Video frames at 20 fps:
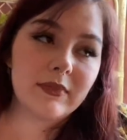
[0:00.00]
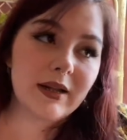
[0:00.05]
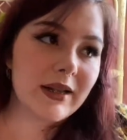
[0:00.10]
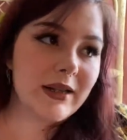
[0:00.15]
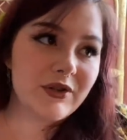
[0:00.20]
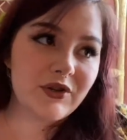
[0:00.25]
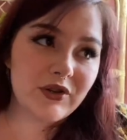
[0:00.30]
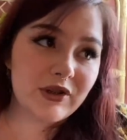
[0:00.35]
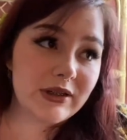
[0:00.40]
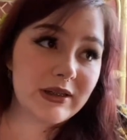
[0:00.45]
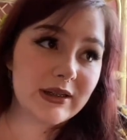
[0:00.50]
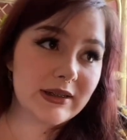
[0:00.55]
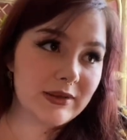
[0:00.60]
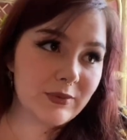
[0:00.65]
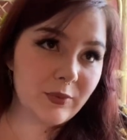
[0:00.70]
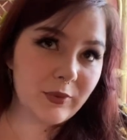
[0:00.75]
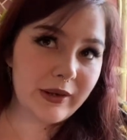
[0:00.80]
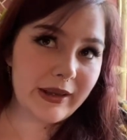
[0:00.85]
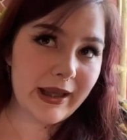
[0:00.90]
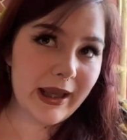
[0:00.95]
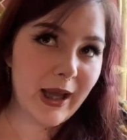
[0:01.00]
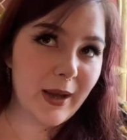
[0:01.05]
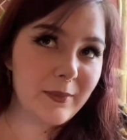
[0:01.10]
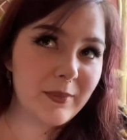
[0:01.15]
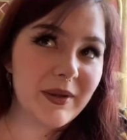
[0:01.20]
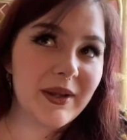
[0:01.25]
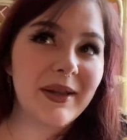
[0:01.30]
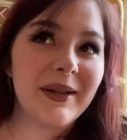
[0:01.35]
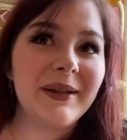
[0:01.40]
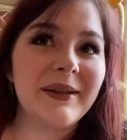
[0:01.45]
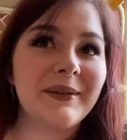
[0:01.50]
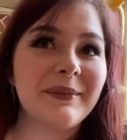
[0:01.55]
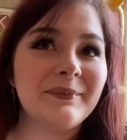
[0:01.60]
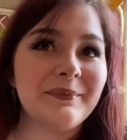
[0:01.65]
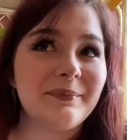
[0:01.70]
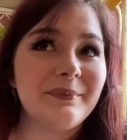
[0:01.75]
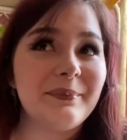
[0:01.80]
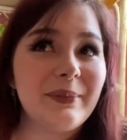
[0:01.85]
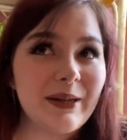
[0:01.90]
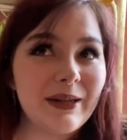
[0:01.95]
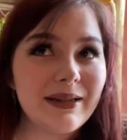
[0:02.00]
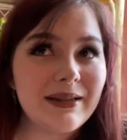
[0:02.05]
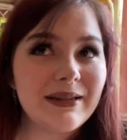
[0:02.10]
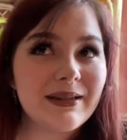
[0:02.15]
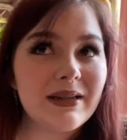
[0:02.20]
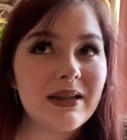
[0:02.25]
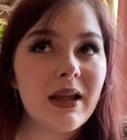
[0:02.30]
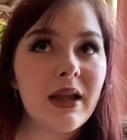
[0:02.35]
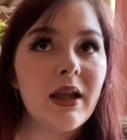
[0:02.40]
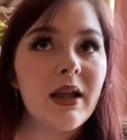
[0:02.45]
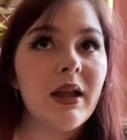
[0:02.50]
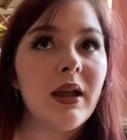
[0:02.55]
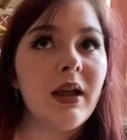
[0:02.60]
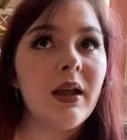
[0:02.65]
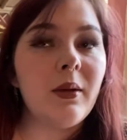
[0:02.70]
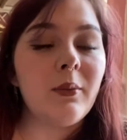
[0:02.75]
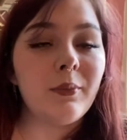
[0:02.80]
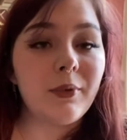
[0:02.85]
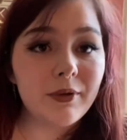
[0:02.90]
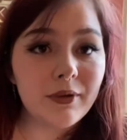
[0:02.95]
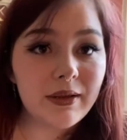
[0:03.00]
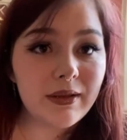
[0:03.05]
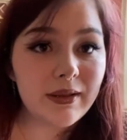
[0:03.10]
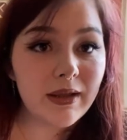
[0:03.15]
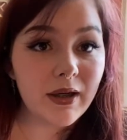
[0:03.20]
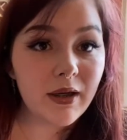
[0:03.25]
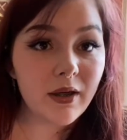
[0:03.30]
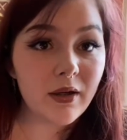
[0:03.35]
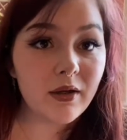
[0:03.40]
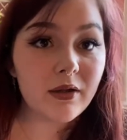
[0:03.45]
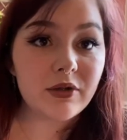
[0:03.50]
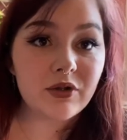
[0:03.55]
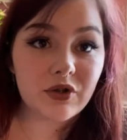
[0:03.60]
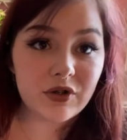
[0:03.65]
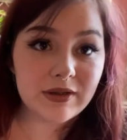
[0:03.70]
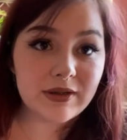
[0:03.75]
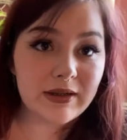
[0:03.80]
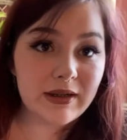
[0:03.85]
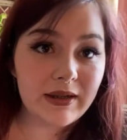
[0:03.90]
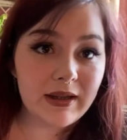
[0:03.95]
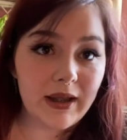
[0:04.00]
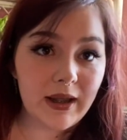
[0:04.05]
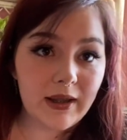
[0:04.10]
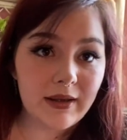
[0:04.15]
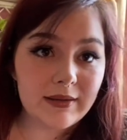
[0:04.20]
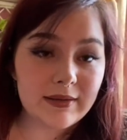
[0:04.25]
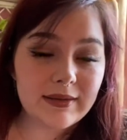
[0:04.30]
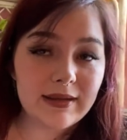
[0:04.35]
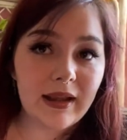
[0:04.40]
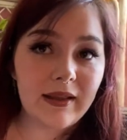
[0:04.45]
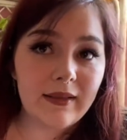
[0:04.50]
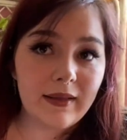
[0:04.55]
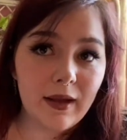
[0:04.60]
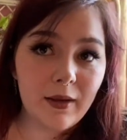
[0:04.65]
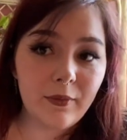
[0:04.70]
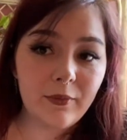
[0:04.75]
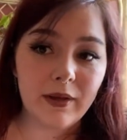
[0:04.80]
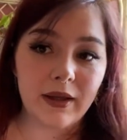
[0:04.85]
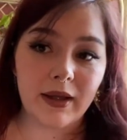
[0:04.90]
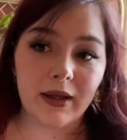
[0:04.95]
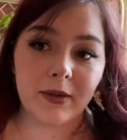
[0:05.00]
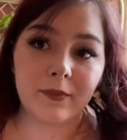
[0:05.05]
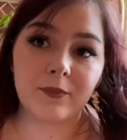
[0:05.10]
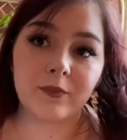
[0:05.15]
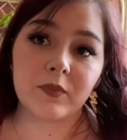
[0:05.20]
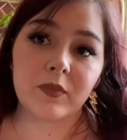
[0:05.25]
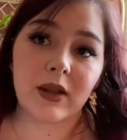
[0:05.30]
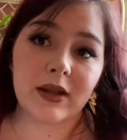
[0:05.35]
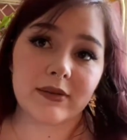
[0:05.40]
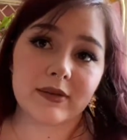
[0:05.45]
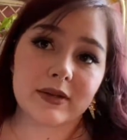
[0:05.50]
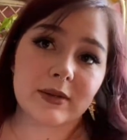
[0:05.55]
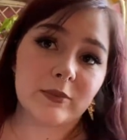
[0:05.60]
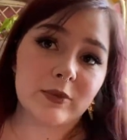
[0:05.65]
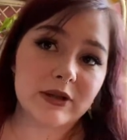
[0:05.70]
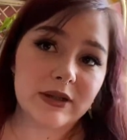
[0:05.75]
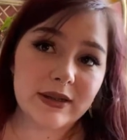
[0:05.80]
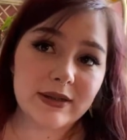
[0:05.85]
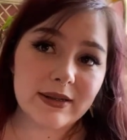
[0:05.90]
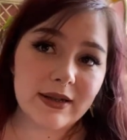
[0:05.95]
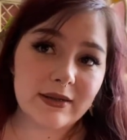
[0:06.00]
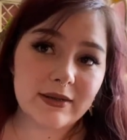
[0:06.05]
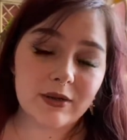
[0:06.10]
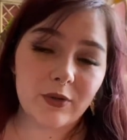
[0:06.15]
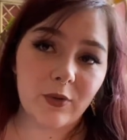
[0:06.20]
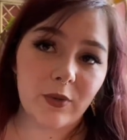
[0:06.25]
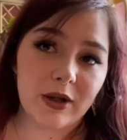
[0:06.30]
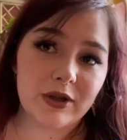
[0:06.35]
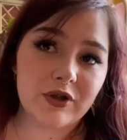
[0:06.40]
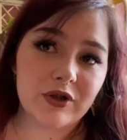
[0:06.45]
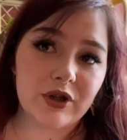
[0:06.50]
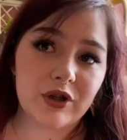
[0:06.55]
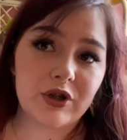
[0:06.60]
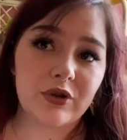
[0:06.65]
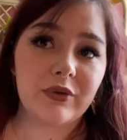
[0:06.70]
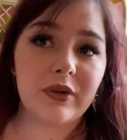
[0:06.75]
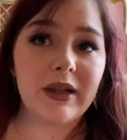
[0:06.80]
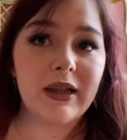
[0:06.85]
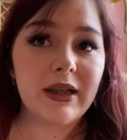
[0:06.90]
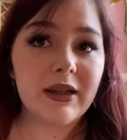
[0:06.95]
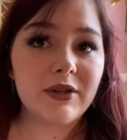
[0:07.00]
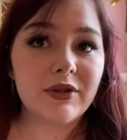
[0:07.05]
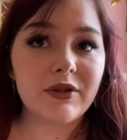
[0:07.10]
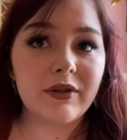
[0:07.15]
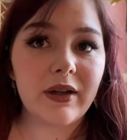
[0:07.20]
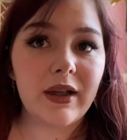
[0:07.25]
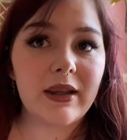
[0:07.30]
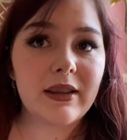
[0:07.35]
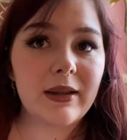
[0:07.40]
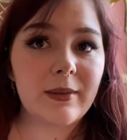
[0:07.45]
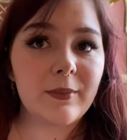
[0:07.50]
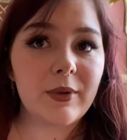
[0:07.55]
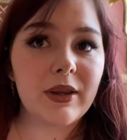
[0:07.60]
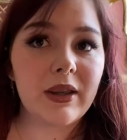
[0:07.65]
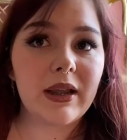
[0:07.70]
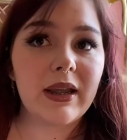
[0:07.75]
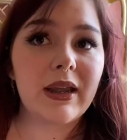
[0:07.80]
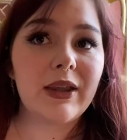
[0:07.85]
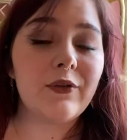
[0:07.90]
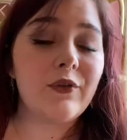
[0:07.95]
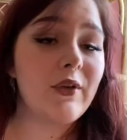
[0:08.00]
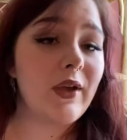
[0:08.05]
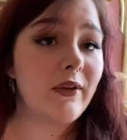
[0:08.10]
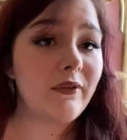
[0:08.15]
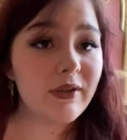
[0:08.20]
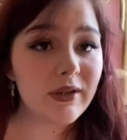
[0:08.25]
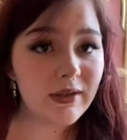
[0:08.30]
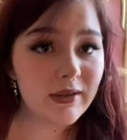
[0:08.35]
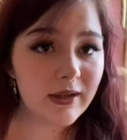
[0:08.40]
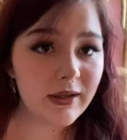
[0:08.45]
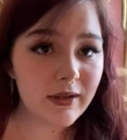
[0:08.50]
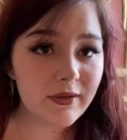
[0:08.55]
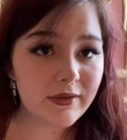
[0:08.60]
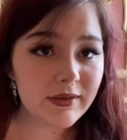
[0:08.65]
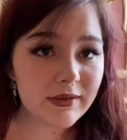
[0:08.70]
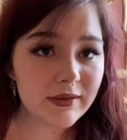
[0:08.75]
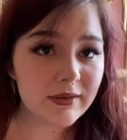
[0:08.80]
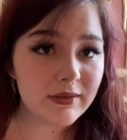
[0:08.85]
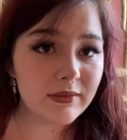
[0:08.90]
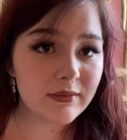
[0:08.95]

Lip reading: It just doesn't really happen. But put it there just in case. And that way, if someone does ask a question, you can answer it and then be like, if you have anything else